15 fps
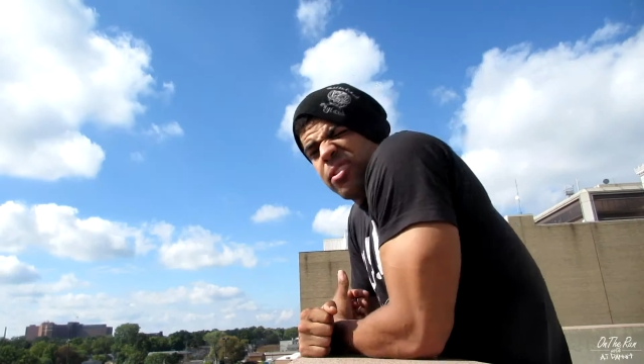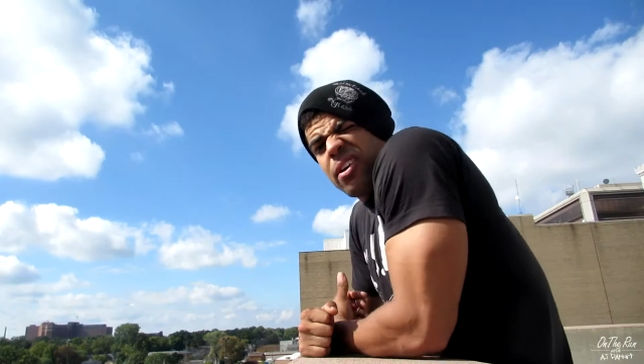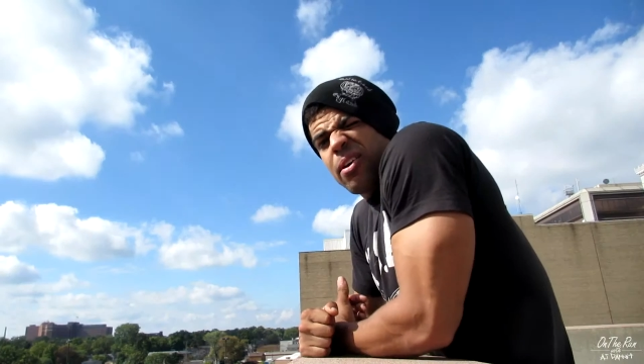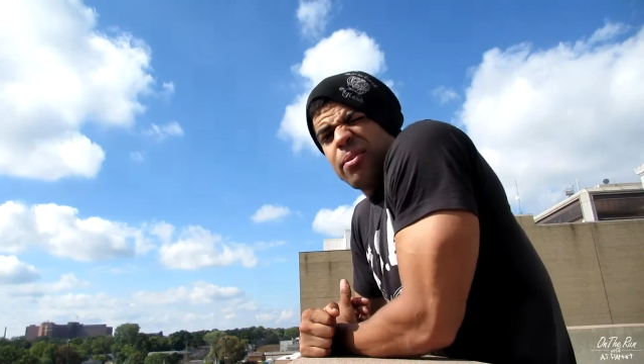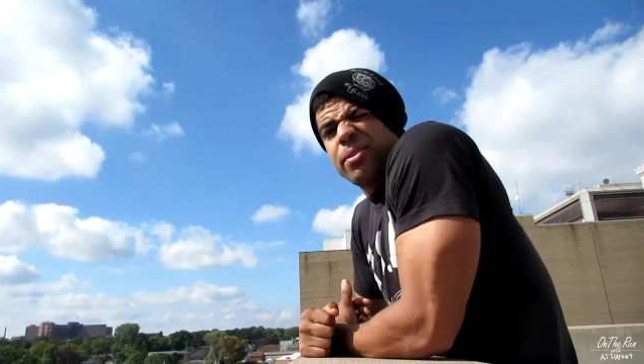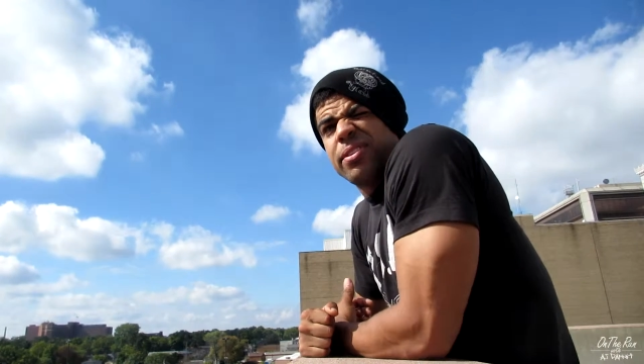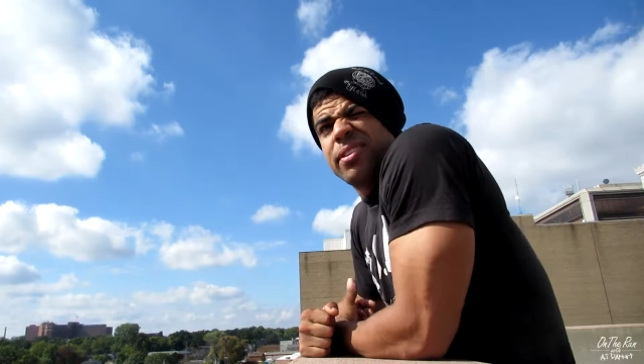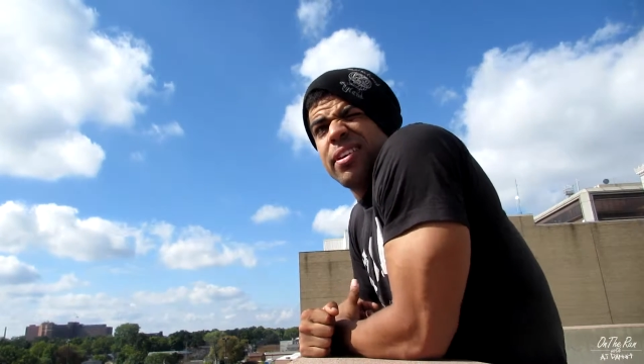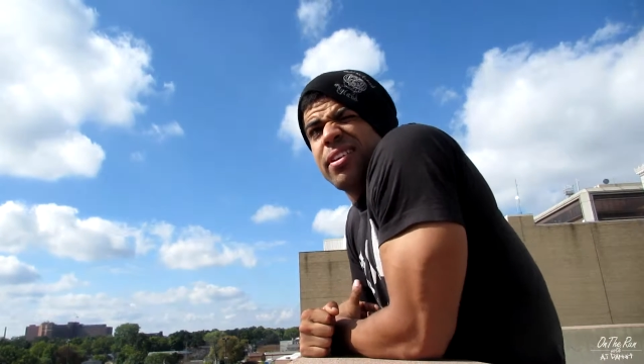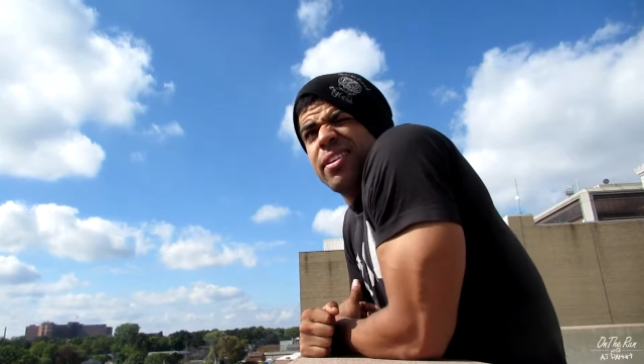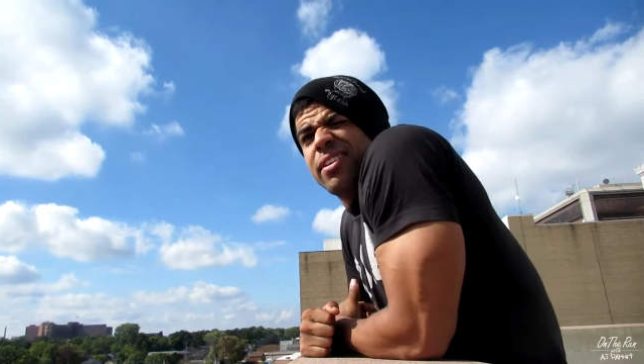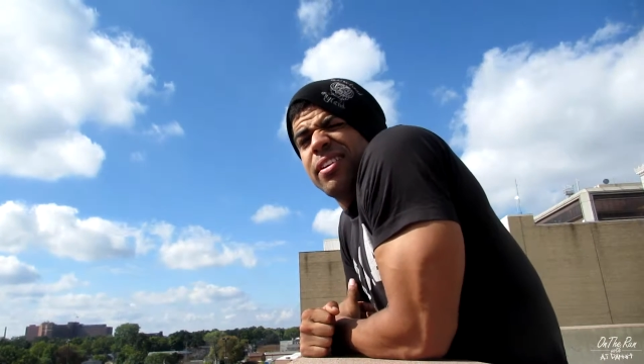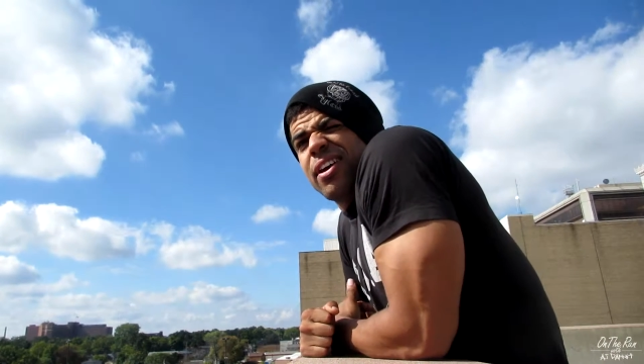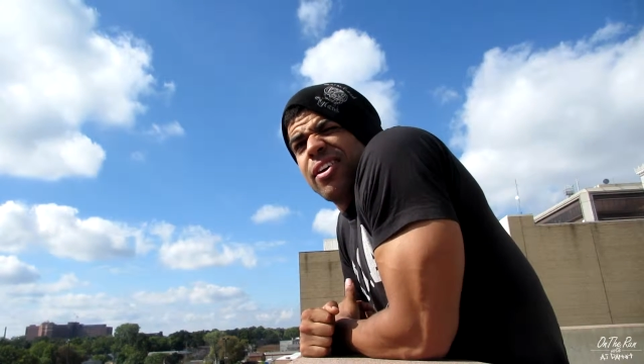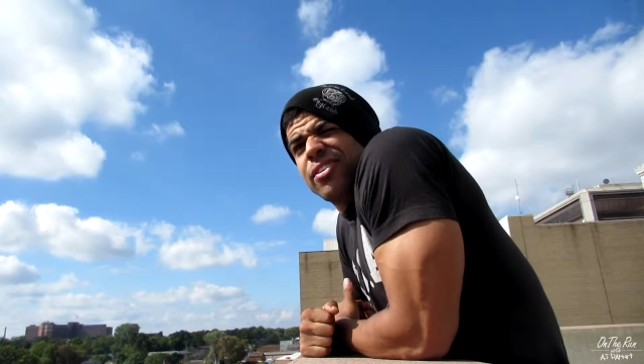So I was saying
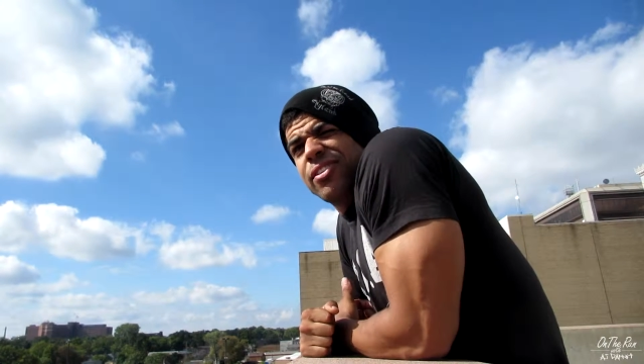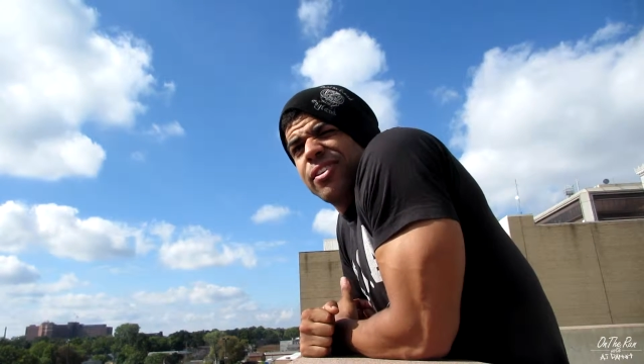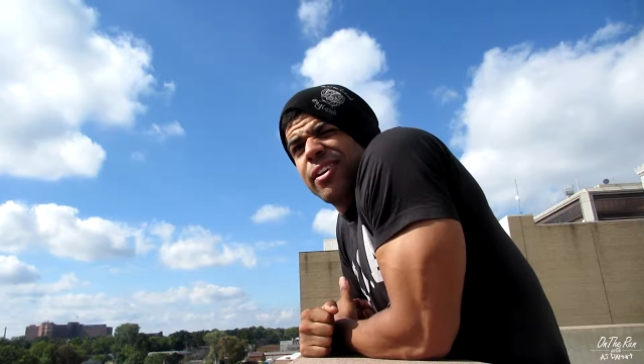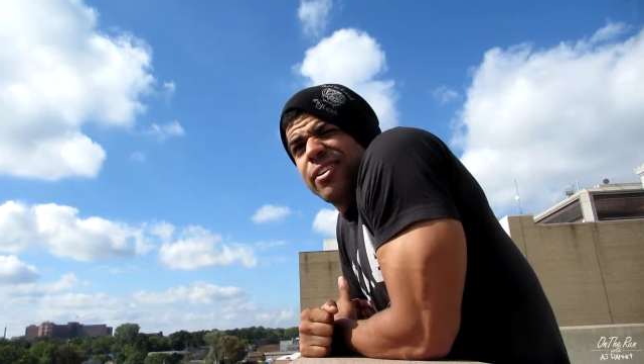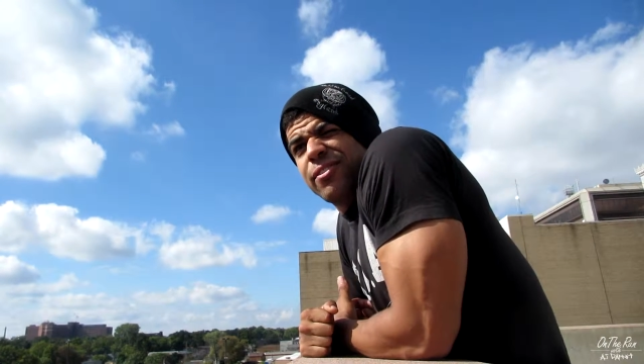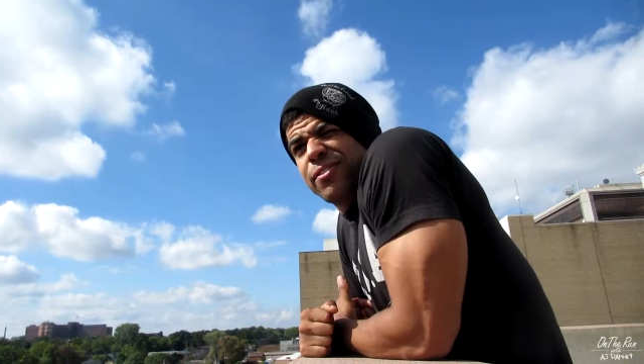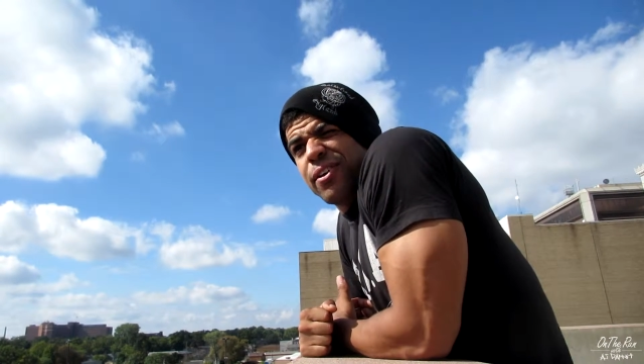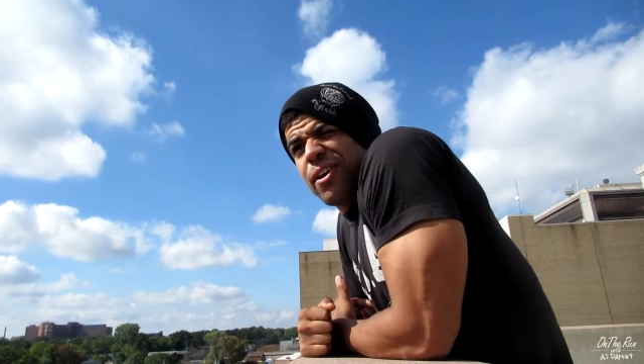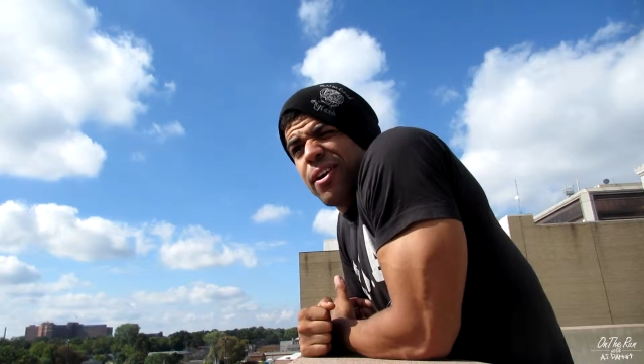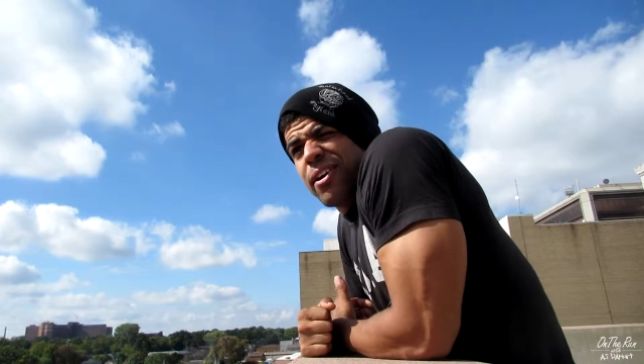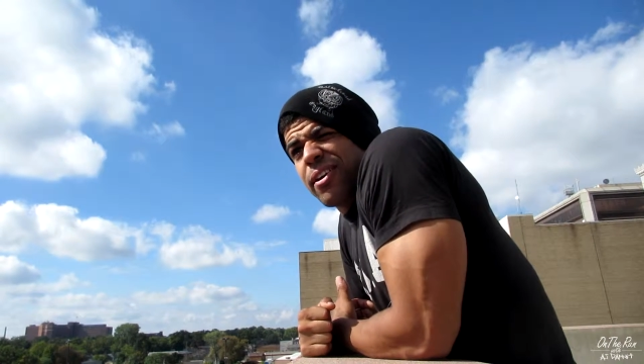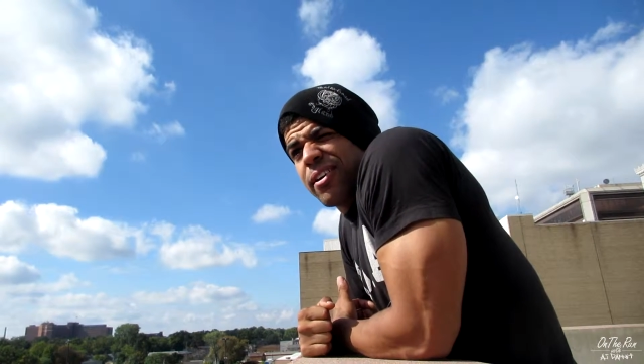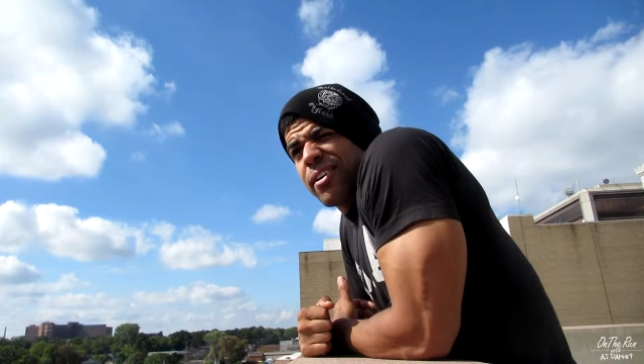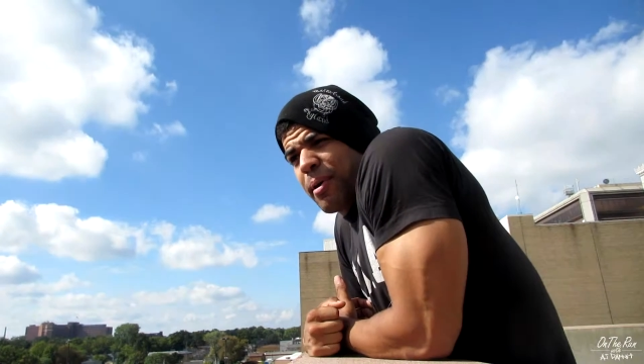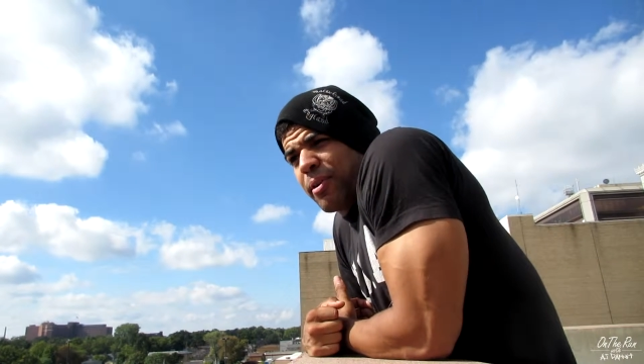in yesterday's
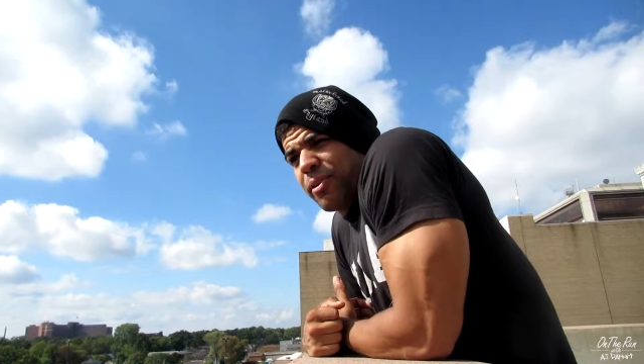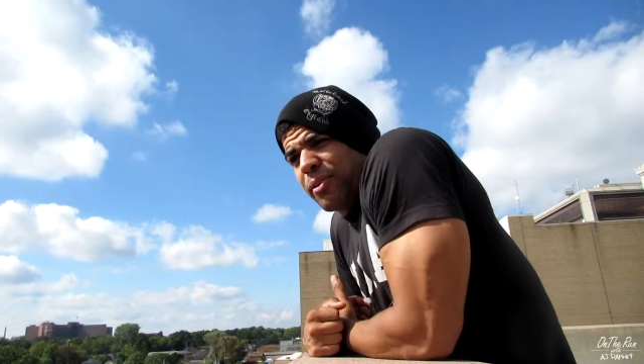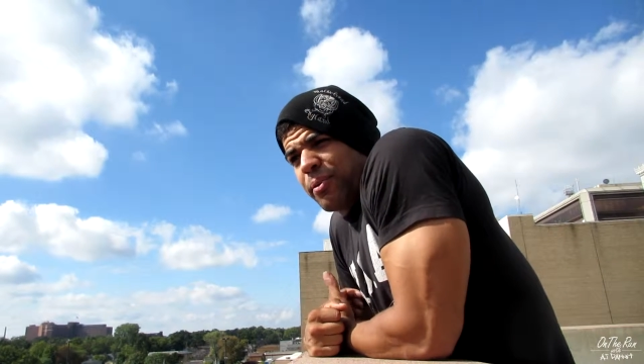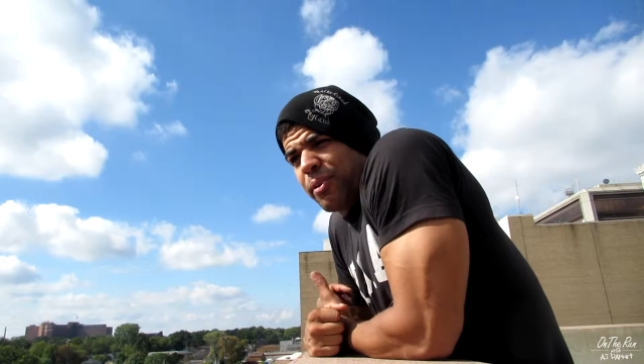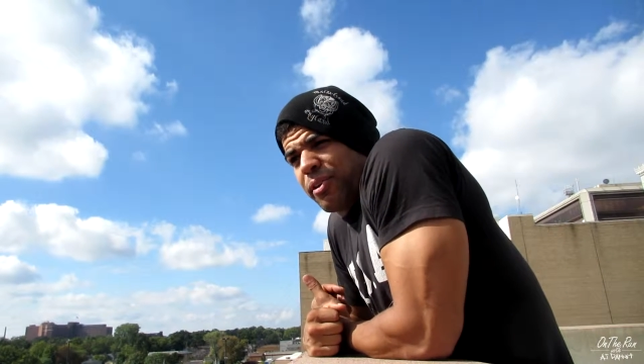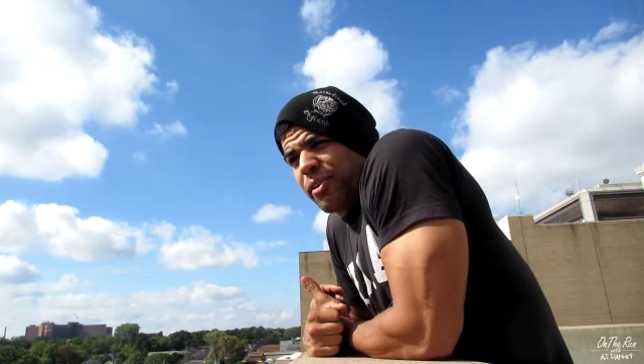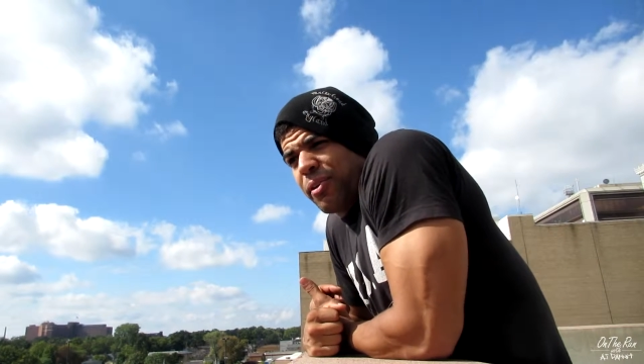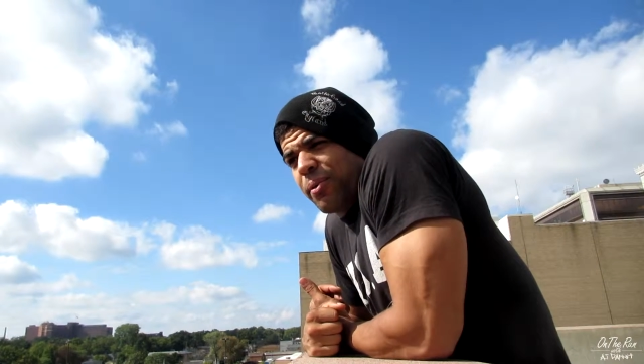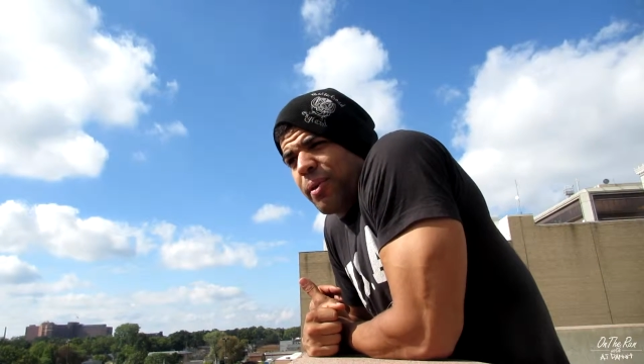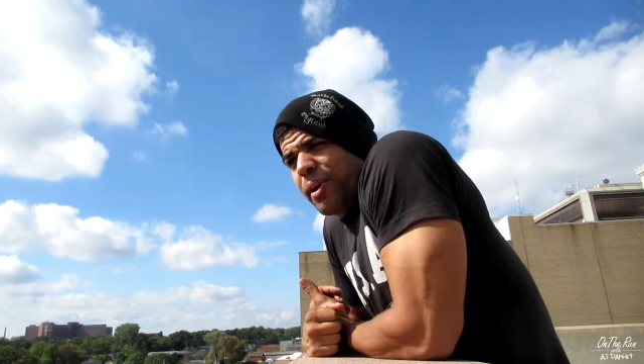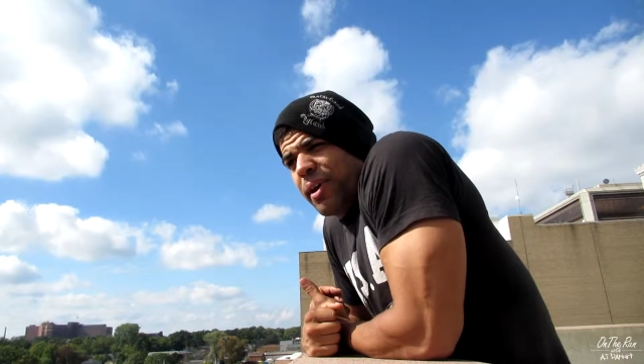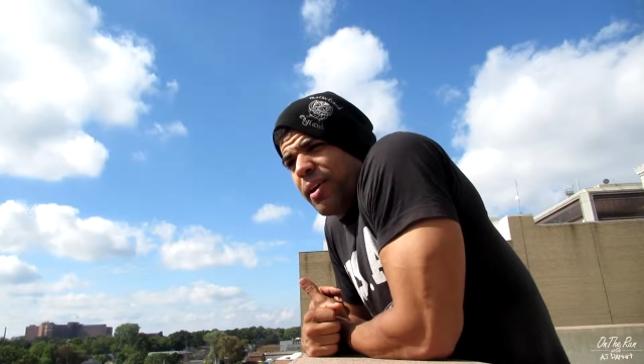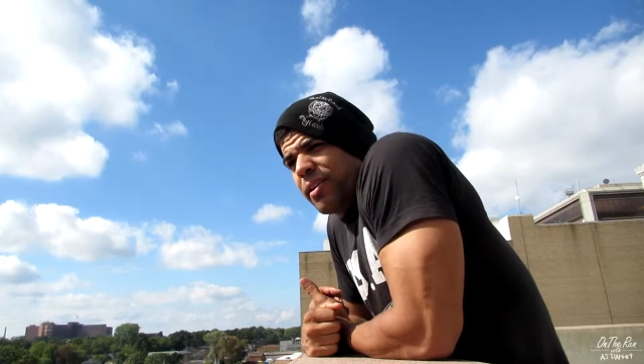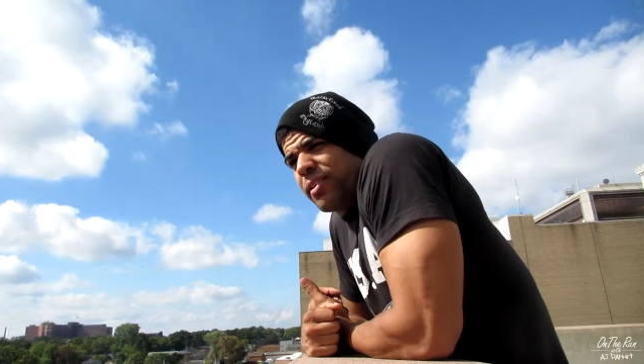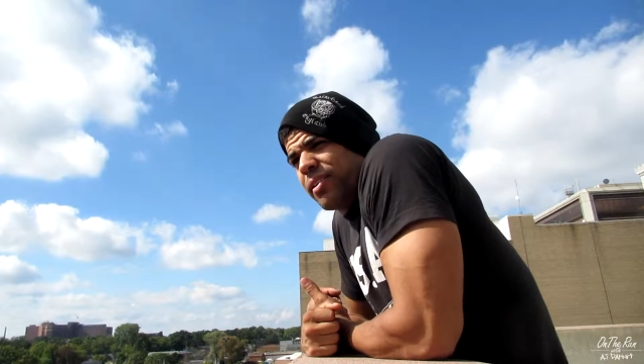vlog about doing
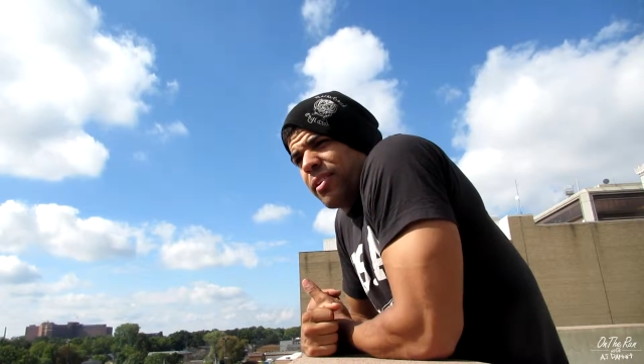Q&As,